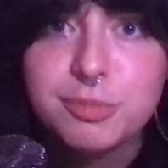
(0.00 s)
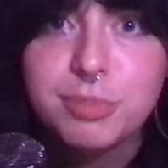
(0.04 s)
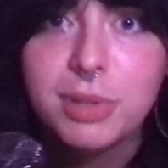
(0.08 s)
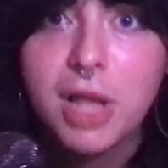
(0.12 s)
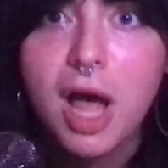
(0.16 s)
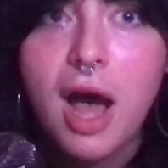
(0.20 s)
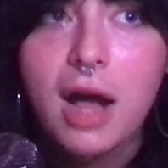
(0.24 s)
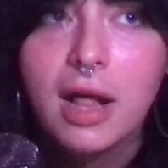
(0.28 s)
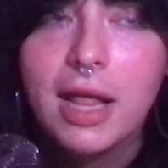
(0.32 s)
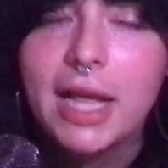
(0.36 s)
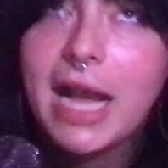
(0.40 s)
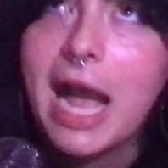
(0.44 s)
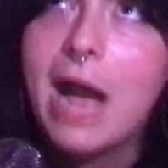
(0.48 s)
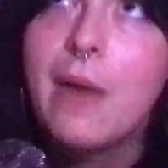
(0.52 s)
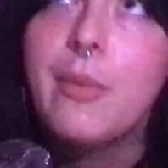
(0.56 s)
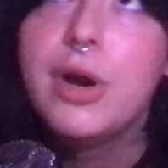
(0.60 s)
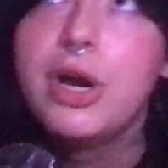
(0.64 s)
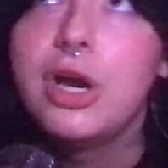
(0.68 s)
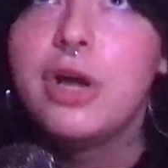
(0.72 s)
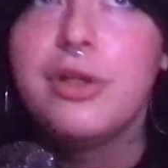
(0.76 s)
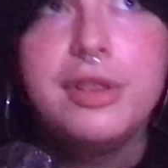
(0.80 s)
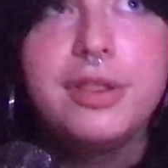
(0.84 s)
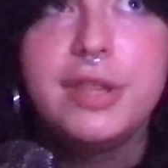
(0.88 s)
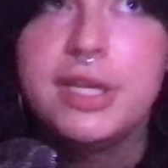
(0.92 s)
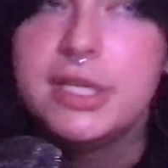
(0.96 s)
block like i
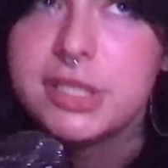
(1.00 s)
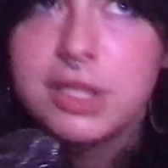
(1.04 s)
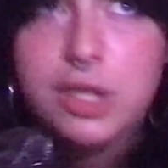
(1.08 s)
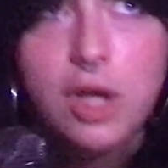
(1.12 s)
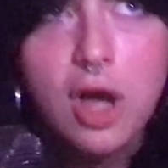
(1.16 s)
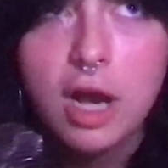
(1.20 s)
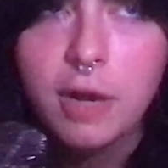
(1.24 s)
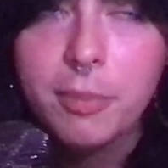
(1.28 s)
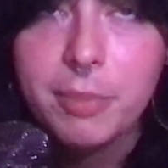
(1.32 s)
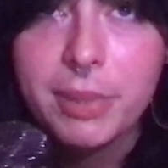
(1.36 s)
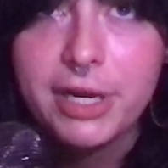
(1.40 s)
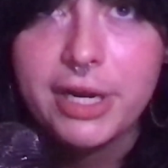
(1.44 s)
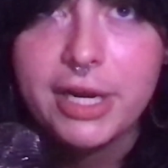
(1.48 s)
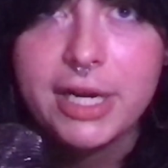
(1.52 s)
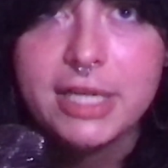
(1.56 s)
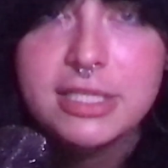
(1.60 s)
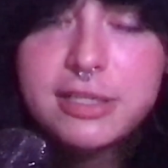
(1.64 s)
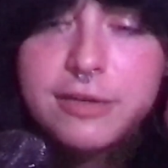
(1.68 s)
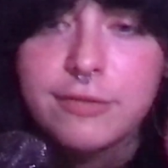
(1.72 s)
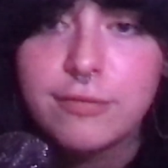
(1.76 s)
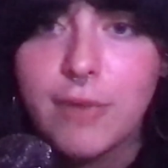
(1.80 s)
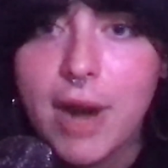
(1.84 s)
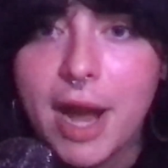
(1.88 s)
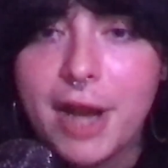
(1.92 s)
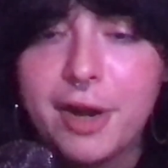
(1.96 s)
would go through these long periods
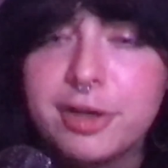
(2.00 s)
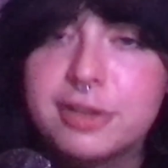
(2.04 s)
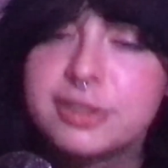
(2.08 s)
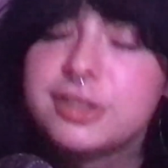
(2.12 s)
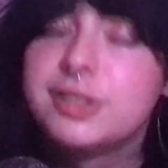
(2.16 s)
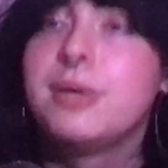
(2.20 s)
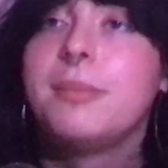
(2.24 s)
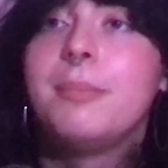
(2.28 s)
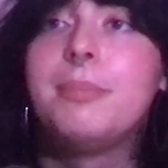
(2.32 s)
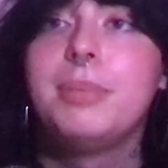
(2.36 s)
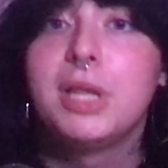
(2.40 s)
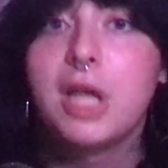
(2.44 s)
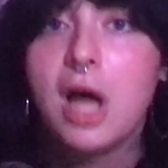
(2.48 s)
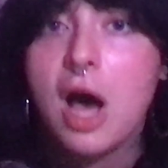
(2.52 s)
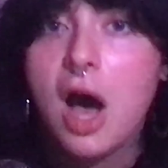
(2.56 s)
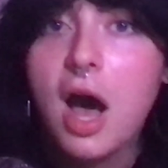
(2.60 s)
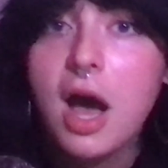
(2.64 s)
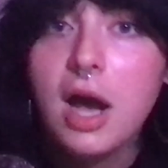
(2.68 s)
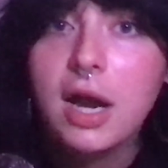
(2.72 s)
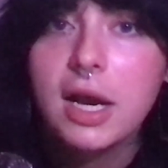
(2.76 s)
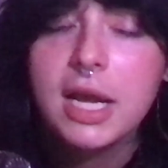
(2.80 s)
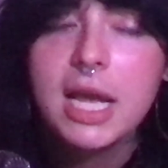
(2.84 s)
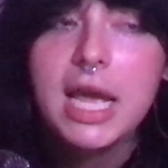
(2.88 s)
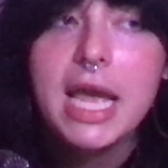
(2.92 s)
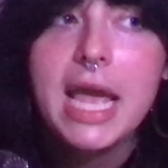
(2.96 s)
of writer's
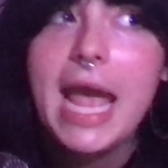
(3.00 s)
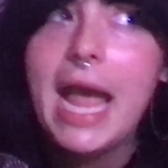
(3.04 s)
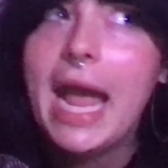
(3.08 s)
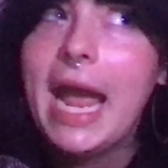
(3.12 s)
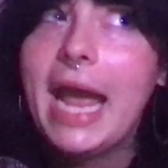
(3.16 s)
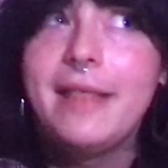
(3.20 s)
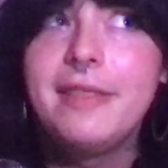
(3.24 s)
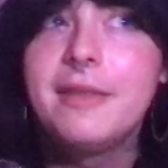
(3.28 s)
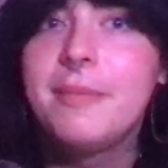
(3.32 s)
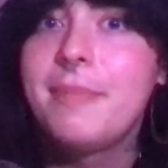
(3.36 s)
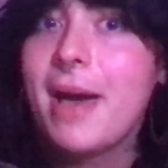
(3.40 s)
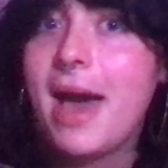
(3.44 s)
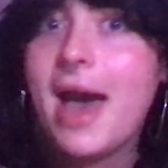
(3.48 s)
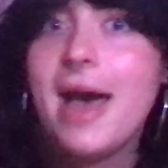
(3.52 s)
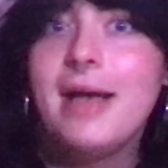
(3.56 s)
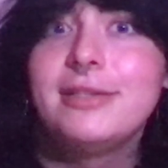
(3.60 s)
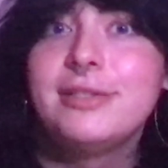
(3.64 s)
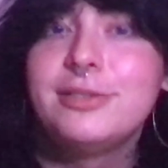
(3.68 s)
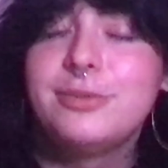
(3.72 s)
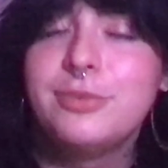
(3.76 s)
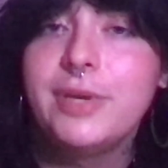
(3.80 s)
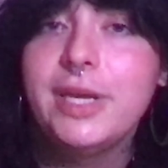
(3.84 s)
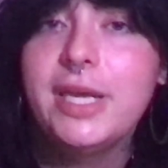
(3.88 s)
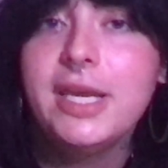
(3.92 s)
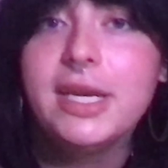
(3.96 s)
block and the
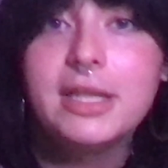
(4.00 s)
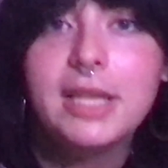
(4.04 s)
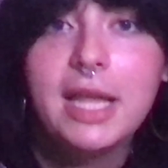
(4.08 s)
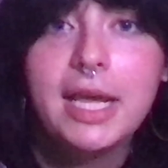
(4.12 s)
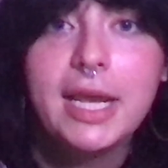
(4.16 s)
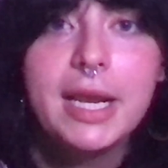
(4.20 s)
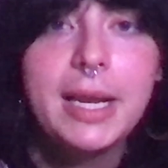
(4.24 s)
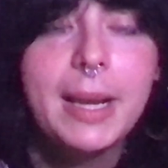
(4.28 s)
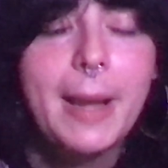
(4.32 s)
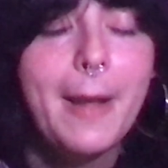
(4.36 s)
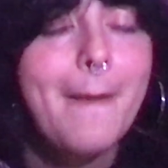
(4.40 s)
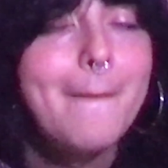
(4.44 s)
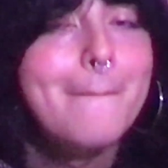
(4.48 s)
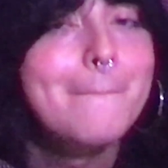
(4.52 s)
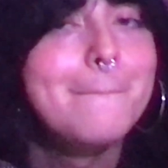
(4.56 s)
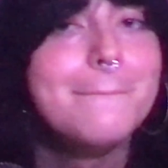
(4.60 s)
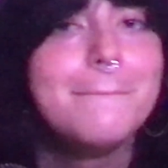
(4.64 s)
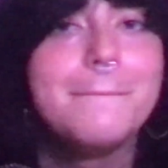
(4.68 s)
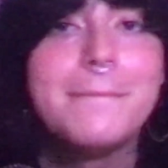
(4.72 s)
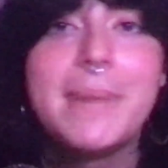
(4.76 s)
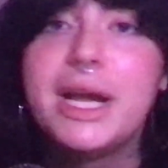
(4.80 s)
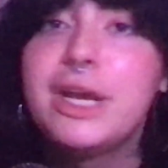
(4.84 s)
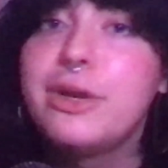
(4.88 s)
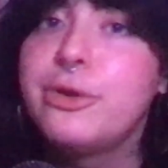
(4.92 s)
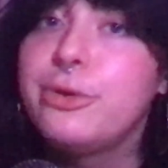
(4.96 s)
past week like
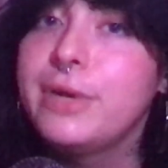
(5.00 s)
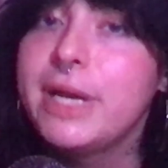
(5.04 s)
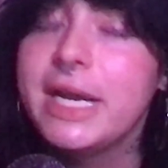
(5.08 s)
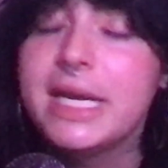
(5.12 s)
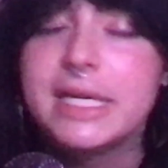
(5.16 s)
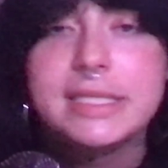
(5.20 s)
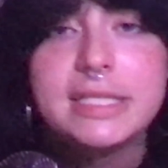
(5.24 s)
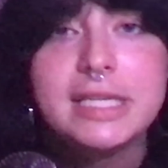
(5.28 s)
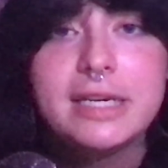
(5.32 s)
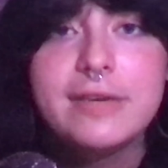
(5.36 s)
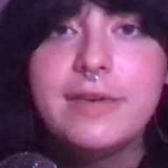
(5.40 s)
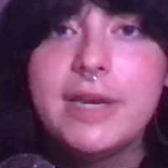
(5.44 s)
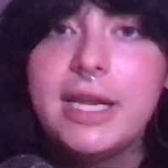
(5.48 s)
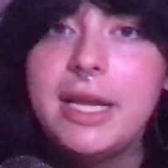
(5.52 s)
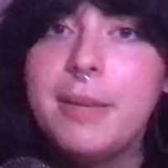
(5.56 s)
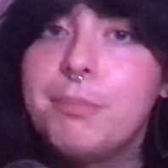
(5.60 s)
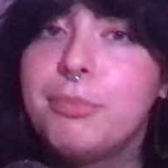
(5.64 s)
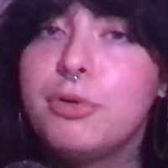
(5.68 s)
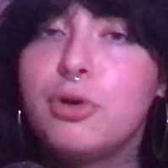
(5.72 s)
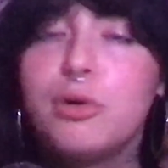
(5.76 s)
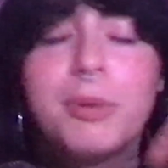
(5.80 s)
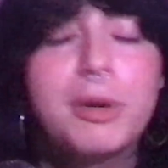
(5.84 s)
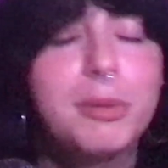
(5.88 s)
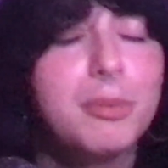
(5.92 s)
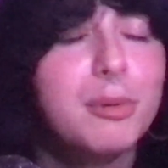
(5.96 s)
my creativity
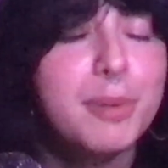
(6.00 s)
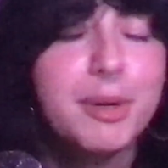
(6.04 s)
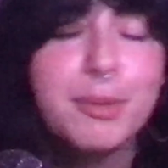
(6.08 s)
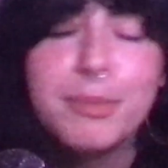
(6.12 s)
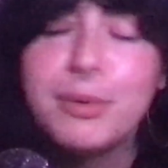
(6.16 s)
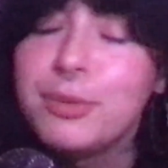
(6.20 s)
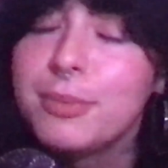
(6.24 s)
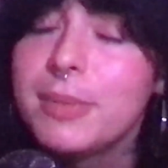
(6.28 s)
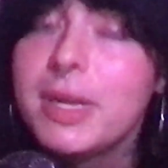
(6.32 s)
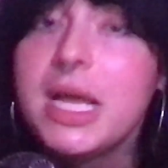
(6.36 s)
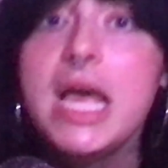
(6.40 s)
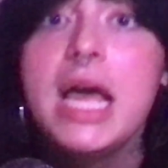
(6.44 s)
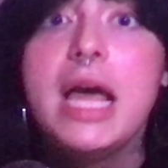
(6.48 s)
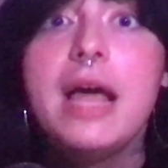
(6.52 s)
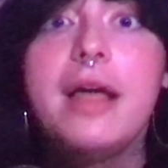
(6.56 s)
boom boom boom boom, boom.